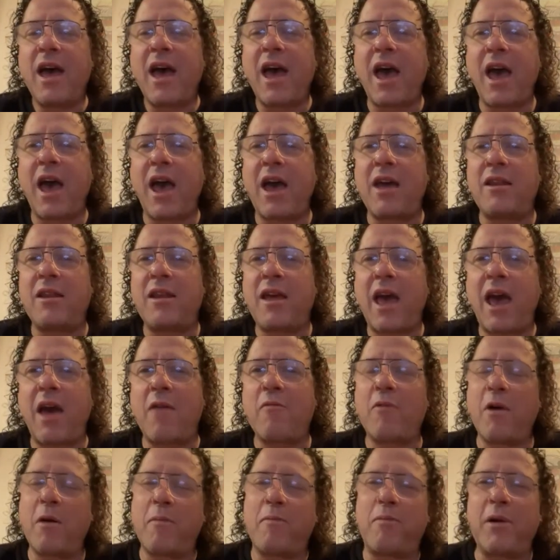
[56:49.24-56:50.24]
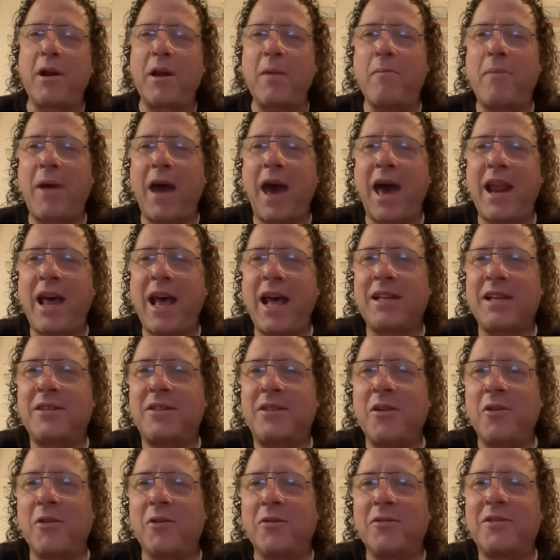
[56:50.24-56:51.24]
And we're pretty badass
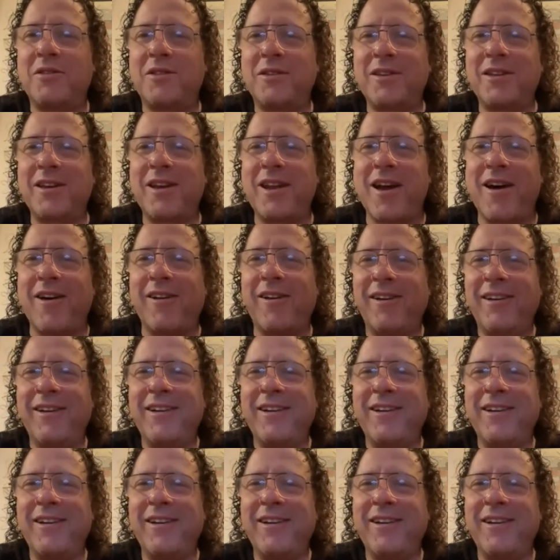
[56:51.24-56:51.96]
dudes, you know?